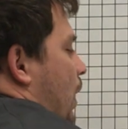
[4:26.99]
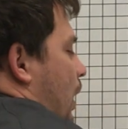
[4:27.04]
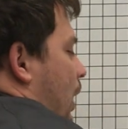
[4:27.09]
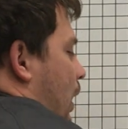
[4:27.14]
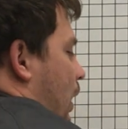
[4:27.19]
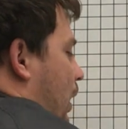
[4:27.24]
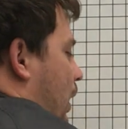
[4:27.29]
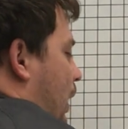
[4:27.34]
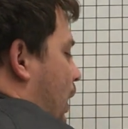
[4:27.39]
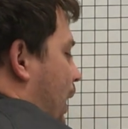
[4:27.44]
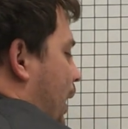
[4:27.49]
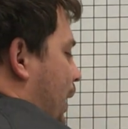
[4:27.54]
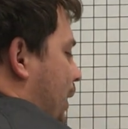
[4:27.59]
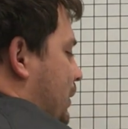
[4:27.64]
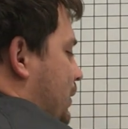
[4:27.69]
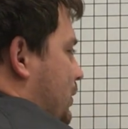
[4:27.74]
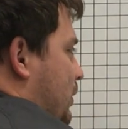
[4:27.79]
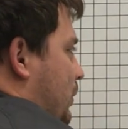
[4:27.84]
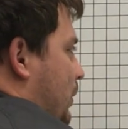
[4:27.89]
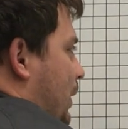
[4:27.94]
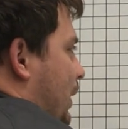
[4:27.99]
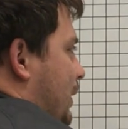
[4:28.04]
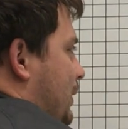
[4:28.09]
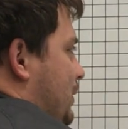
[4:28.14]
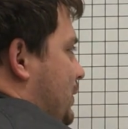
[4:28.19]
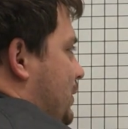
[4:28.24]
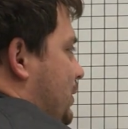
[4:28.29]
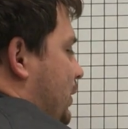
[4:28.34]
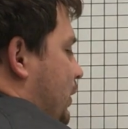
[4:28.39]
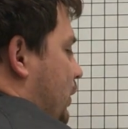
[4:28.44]
Alright, so we're
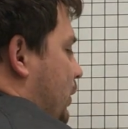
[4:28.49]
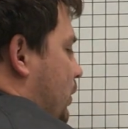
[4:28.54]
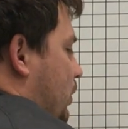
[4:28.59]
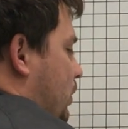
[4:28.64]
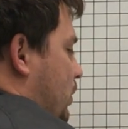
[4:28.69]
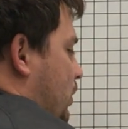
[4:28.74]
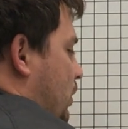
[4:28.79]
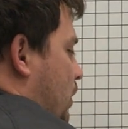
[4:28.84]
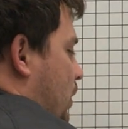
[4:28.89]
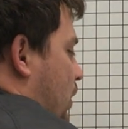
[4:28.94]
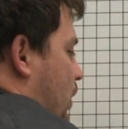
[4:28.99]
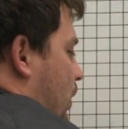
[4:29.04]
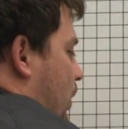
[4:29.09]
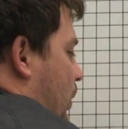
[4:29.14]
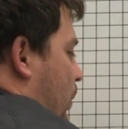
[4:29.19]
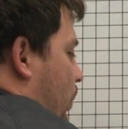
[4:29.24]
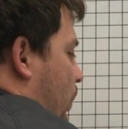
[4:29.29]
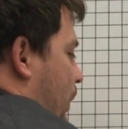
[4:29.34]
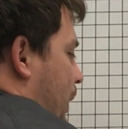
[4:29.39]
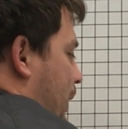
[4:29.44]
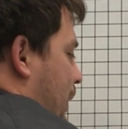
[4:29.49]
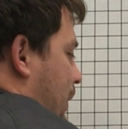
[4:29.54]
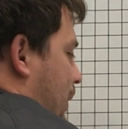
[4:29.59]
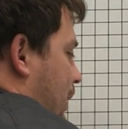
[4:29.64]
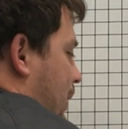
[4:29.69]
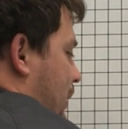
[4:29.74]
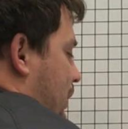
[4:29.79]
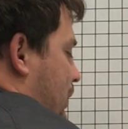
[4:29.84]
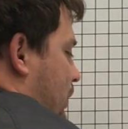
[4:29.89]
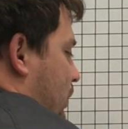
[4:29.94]
at 2. We
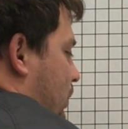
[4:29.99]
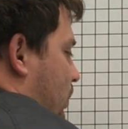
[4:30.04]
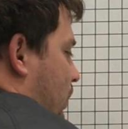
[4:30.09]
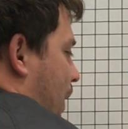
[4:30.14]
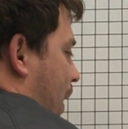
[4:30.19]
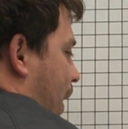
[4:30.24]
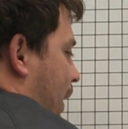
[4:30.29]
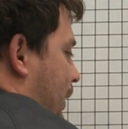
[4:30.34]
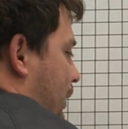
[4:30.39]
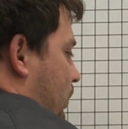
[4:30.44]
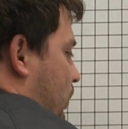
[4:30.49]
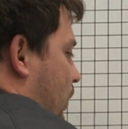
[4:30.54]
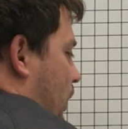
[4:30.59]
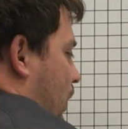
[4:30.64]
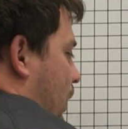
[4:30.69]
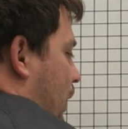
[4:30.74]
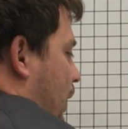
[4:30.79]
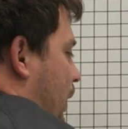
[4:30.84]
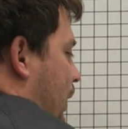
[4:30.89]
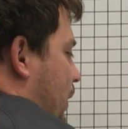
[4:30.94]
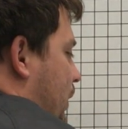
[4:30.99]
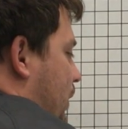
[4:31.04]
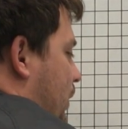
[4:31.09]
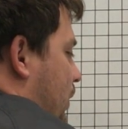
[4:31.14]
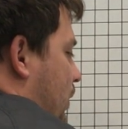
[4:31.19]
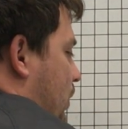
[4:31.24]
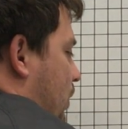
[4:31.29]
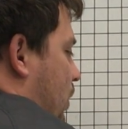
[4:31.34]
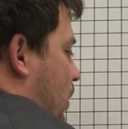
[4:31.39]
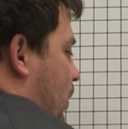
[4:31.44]
need to rise 1
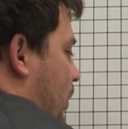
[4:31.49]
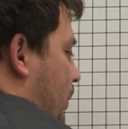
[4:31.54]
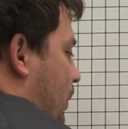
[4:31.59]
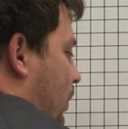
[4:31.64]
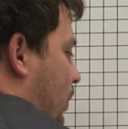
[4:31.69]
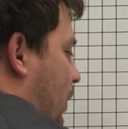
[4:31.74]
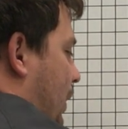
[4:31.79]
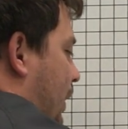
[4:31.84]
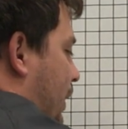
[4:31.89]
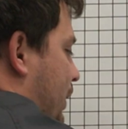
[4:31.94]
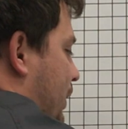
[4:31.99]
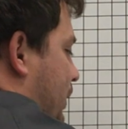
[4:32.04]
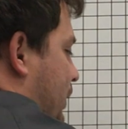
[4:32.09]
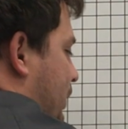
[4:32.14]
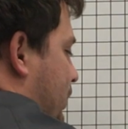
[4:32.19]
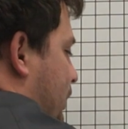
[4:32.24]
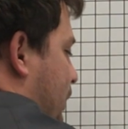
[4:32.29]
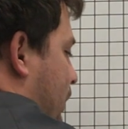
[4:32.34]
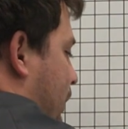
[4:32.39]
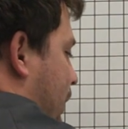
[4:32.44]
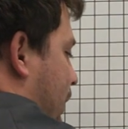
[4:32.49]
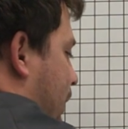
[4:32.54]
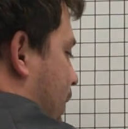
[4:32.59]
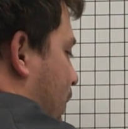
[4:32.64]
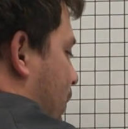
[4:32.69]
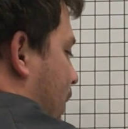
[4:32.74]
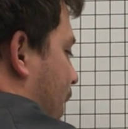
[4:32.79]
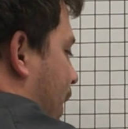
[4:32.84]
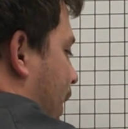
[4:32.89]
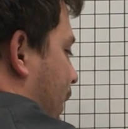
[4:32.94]
over 1. So we're going
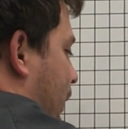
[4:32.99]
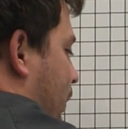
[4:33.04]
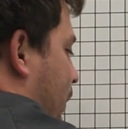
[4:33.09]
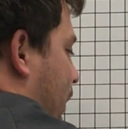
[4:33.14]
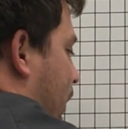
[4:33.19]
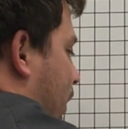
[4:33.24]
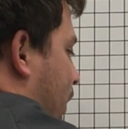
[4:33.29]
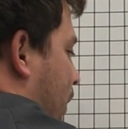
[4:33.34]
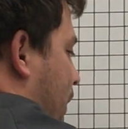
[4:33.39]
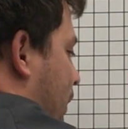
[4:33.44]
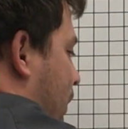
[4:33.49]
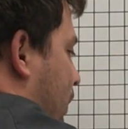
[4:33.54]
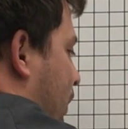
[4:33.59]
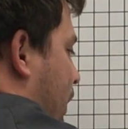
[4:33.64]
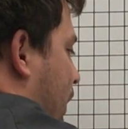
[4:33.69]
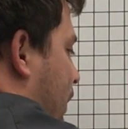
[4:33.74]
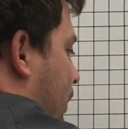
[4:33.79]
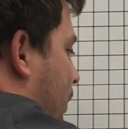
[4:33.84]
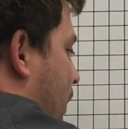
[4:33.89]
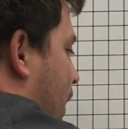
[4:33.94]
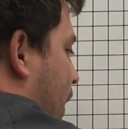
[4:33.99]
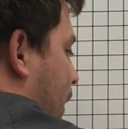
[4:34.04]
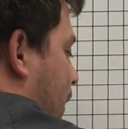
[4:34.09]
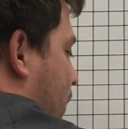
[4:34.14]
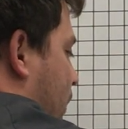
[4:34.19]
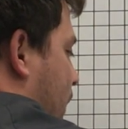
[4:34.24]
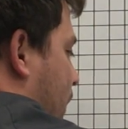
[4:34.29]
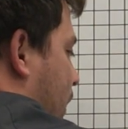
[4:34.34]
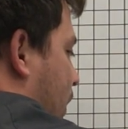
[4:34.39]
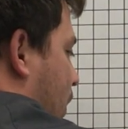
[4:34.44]
to rise 1 over 1, rise
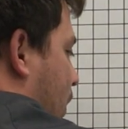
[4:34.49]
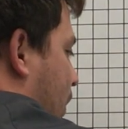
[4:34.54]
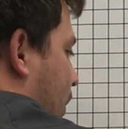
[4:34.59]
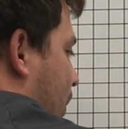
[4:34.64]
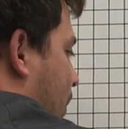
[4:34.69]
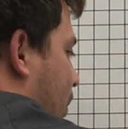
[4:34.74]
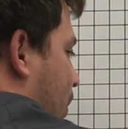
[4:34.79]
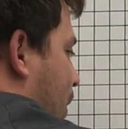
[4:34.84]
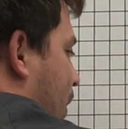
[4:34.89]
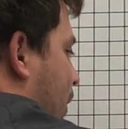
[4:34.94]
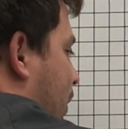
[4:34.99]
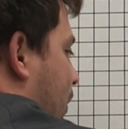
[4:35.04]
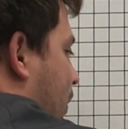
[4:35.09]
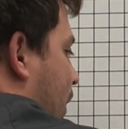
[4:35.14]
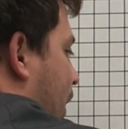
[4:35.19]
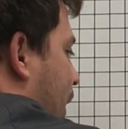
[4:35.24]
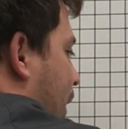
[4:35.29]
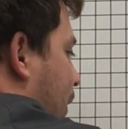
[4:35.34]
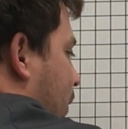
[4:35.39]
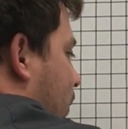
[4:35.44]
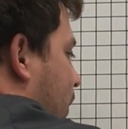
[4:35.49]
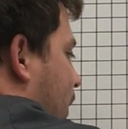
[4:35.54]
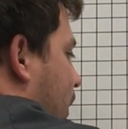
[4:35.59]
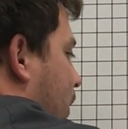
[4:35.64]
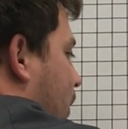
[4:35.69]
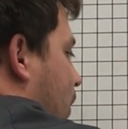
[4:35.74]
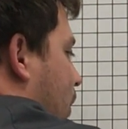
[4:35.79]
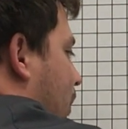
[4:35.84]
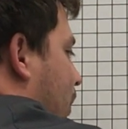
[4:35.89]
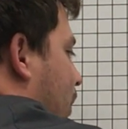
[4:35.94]
1 over 1, rise 1
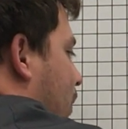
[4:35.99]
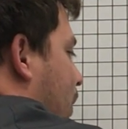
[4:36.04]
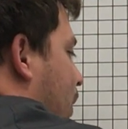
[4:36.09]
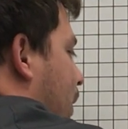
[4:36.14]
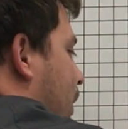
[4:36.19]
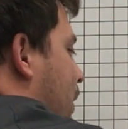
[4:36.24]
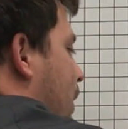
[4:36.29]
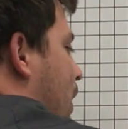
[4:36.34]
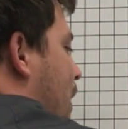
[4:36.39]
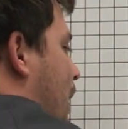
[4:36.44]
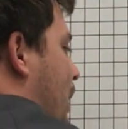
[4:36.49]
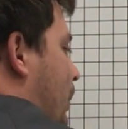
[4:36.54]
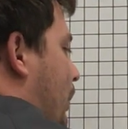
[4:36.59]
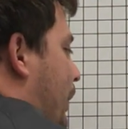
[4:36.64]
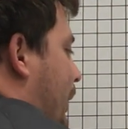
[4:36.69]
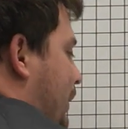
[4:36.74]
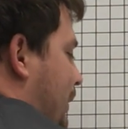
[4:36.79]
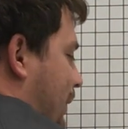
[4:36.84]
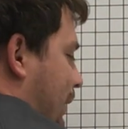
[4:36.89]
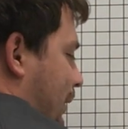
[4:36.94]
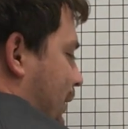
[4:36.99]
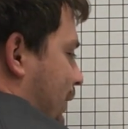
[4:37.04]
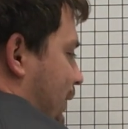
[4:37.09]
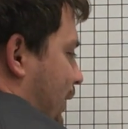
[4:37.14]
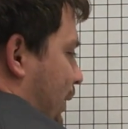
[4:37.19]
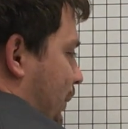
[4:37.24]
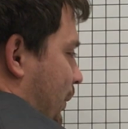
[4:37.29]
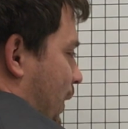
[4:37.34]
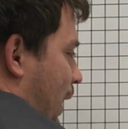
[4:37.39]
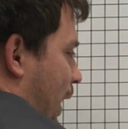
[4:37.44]
over 1. One thing is
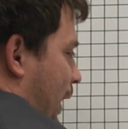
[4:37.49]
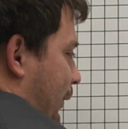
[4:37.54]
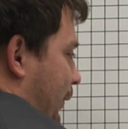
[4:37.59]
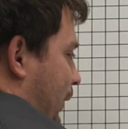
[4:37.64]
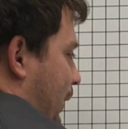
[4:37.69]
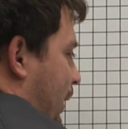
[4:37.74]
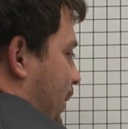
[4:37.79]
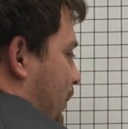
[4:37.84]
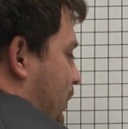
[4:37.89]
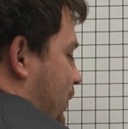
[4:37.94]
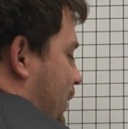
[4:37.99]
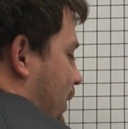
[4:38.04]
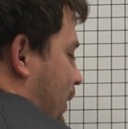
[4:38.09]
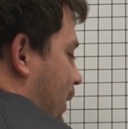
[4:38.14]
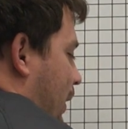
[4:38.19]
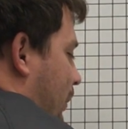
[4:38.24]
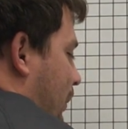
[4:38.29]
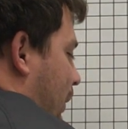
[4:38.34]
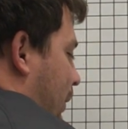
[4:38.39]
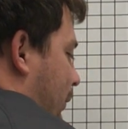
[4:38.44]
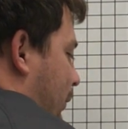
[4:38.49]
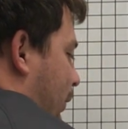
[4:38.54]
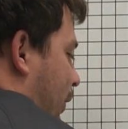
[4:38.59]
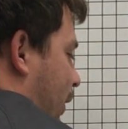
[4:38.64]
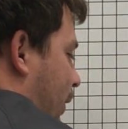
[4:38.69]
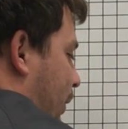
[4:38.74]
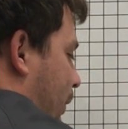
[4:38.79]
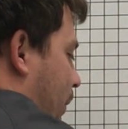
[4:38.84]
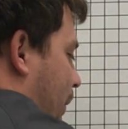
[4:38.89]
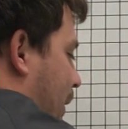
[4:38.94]
I'm graphing, I'm seeing I'm getting
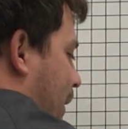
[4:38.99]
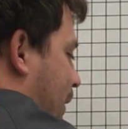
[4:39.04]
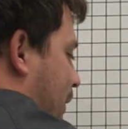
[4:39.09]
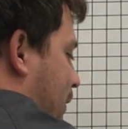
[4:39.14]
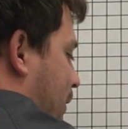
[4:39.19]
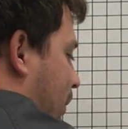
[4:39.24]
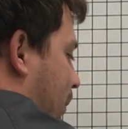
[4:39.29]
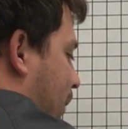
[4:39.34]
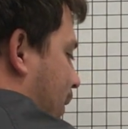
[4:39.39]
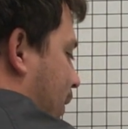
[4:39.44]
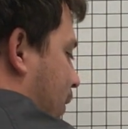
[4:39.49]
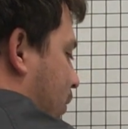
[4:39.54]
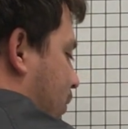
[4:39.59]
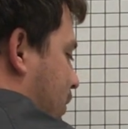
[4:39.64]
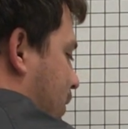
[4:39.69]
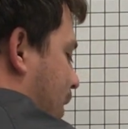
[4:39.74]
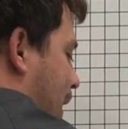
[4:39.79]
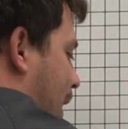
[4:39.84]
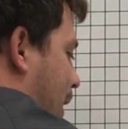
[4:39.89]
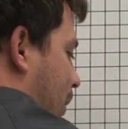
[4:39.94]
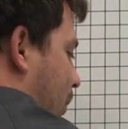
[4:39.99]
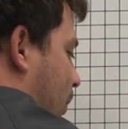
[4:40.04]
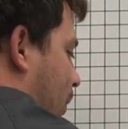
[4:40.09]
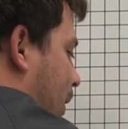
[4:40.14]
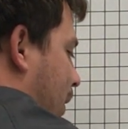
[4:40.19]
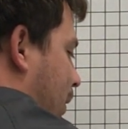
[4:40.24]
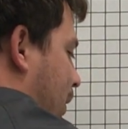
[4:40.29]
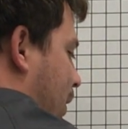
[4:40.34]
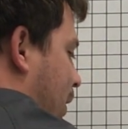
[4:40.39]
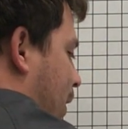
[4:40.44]
farther away, so I'm going to go down
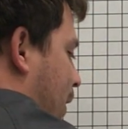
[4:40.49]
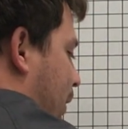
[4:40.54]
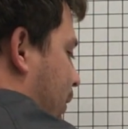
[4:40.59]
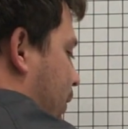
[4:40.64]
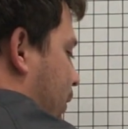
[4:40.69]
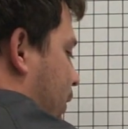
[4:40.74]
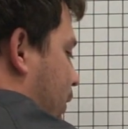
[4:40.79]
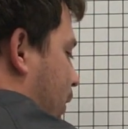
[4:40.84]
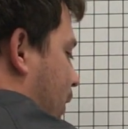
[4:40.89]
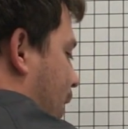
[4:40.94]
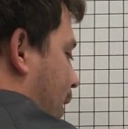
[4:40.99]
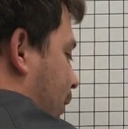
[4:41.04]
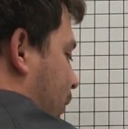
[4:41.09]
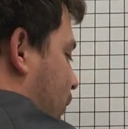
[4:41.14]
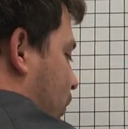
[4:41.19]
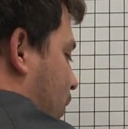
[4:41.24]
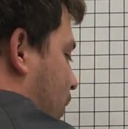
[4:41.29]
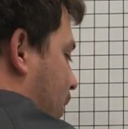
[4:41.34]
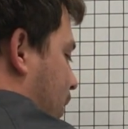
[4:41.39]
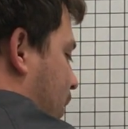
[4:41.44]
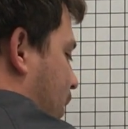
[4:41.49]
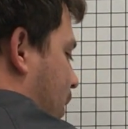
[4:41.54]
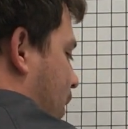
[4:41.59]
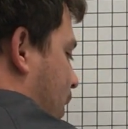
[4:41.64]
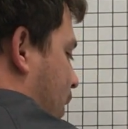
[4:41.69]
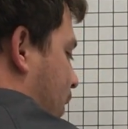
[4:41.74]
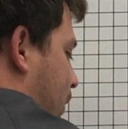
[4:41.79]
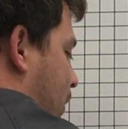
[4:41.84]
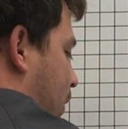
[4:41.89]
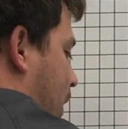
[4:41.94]
1 to the left 1,
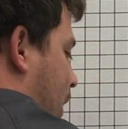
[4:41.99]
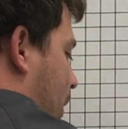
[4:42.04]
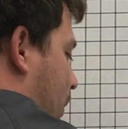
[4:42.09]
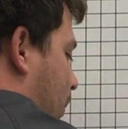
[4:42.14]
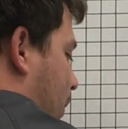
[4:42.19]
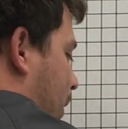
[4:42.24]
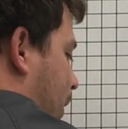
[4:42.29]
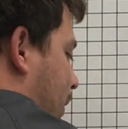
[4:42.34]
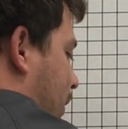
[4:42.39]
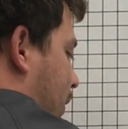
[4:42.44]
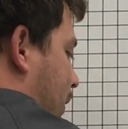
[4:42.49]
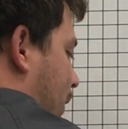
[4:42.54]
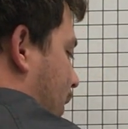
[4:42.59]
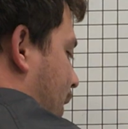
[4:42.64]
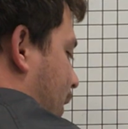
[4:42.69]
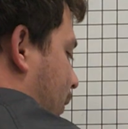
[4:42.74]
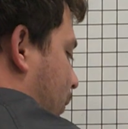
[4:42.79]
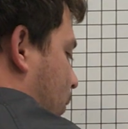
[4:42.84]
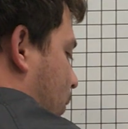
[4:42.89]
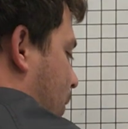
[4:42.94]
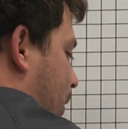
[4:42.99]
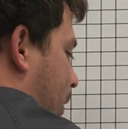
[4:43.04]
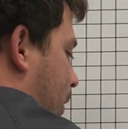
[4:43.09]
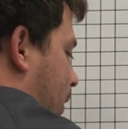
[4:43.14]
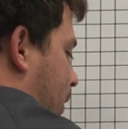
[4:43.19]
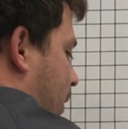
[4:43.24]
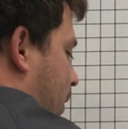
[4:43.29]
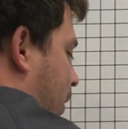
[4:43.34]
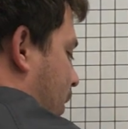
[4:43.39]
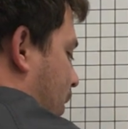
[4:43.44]
down 1 to the left 1,
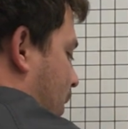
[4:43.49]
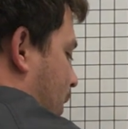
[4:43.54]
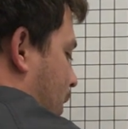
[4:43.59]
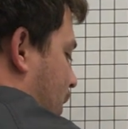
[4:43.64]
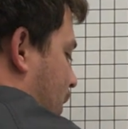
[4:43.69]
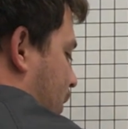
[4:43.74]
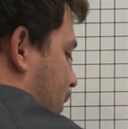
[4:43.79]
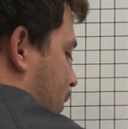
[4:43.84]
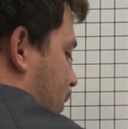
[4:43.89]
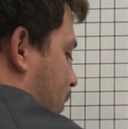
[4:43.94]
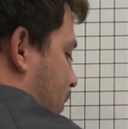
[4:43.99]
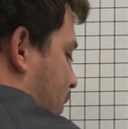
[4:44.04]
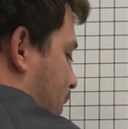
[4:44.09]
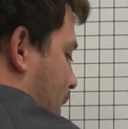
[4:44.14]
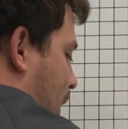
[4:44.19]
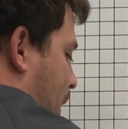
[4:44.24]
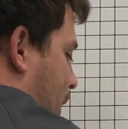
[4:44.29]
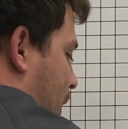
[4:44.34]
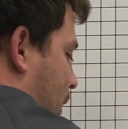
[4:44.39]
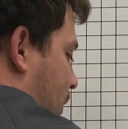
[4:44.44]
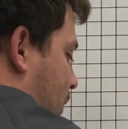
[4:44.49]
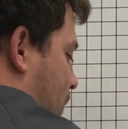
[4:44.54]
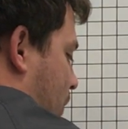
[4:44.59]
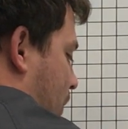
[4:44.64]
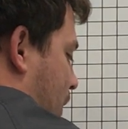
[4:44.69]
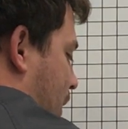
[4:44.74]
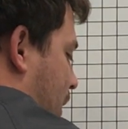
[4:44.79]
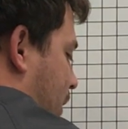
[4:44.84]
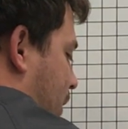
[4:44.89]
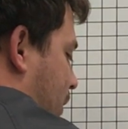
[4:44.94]
down
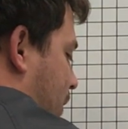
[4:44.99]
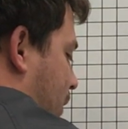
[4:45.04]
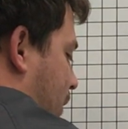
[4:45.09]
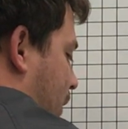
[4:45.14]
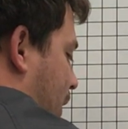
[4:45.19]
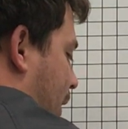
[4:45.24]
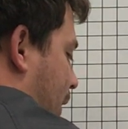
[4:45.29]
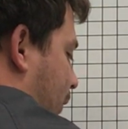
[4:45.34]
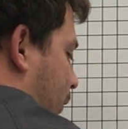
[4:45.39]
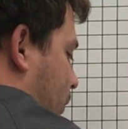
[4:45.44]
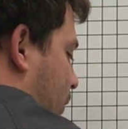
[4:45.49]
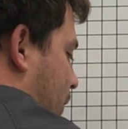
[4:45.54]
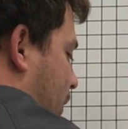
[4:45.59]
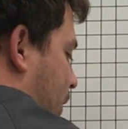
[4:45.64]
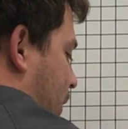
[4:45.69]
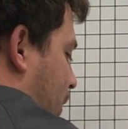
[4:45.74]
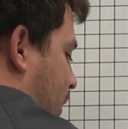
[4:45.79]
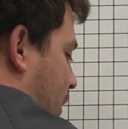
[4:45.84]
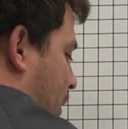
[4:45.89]
1 to the left 1.